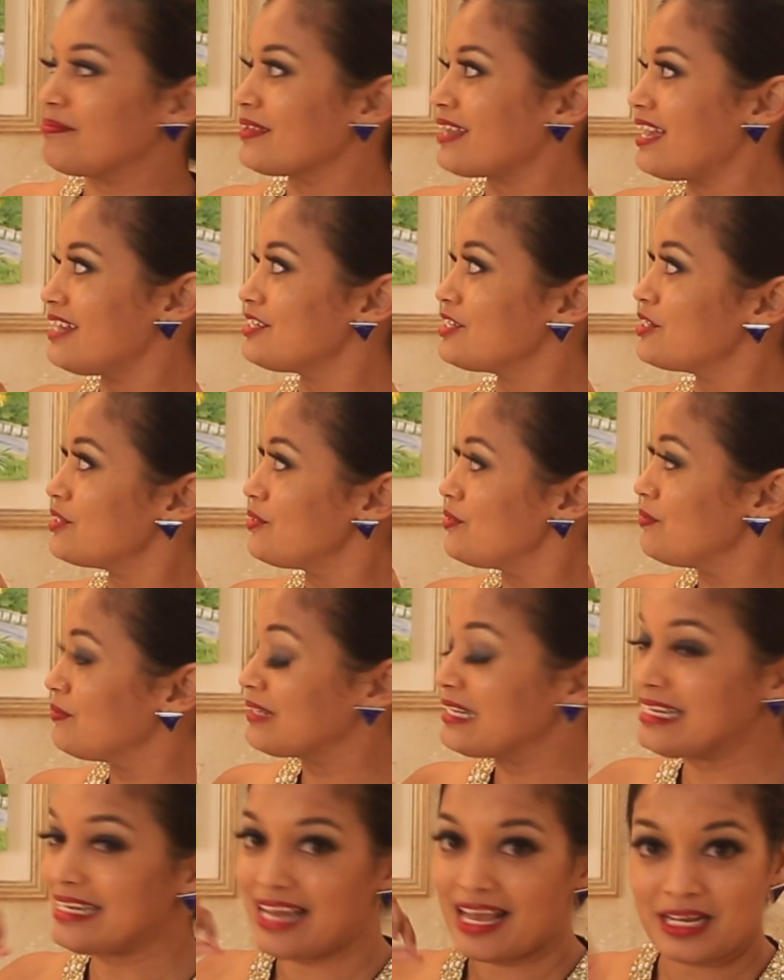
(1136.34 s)
And so
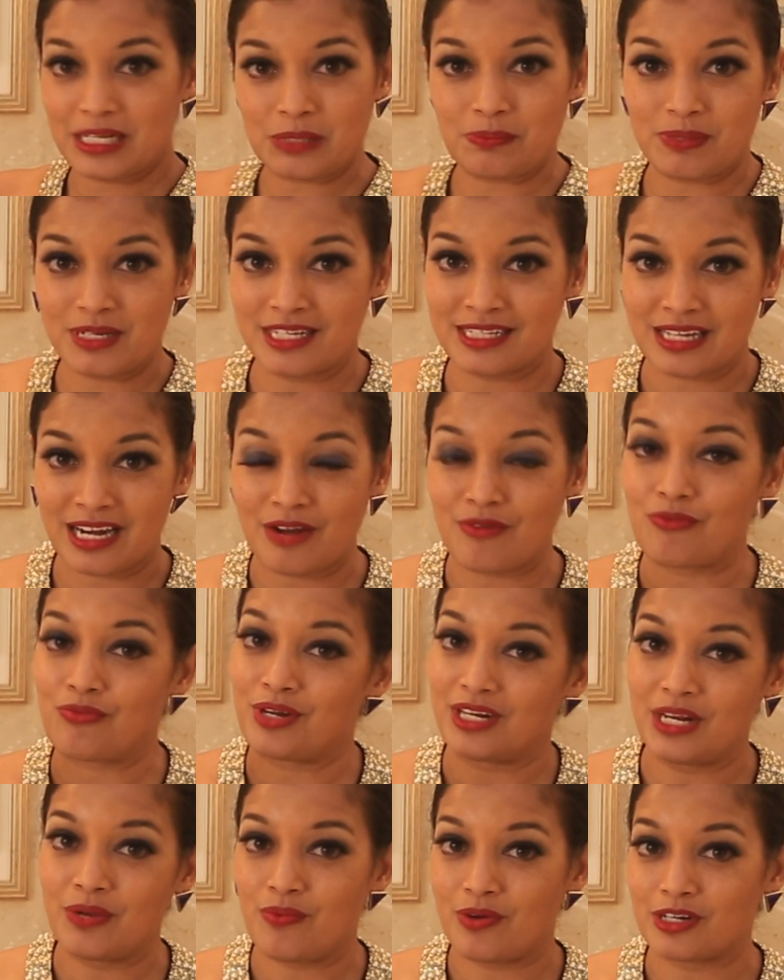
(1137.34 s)
the next piece that I
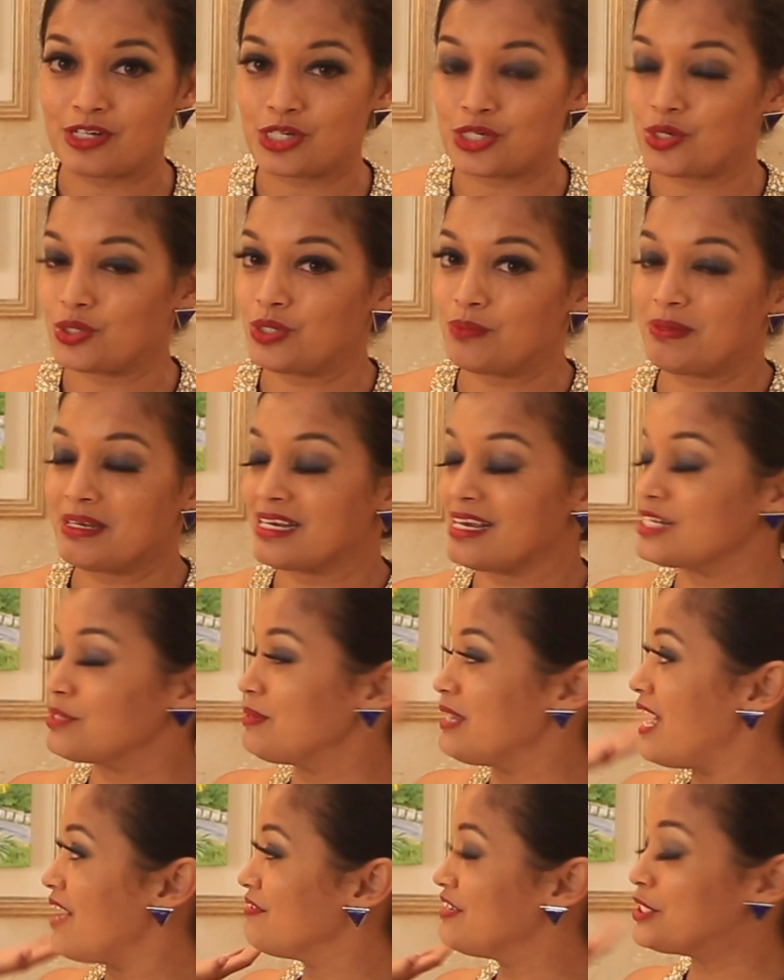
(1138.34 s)
really want to show you, because
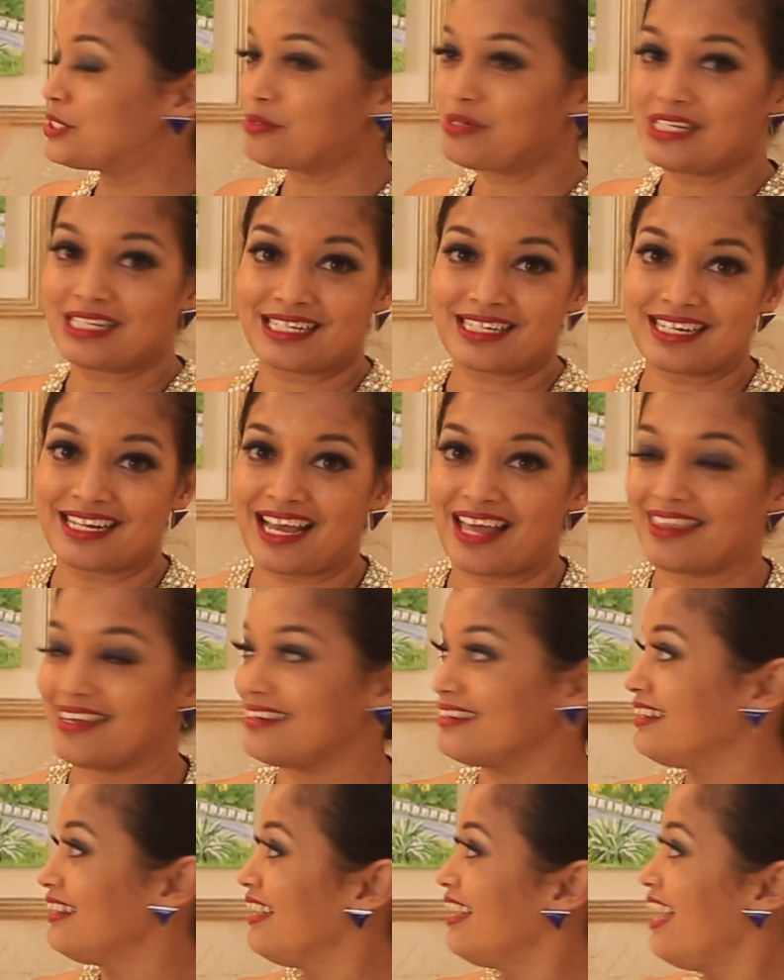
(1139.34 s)
we have the trees
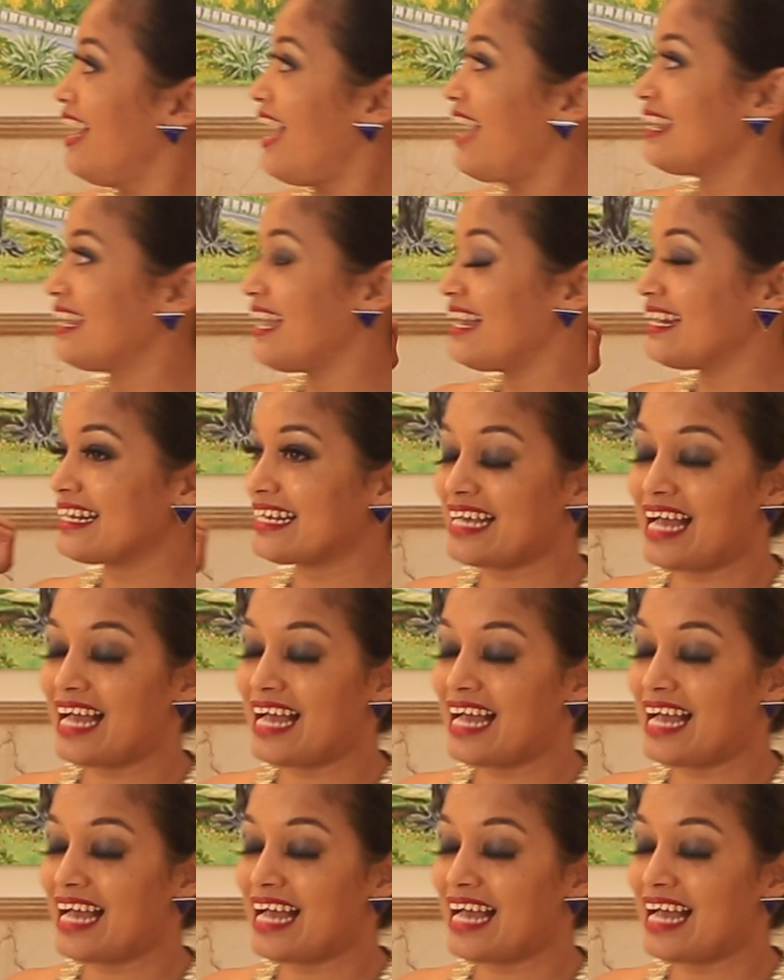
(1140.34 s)
together, again,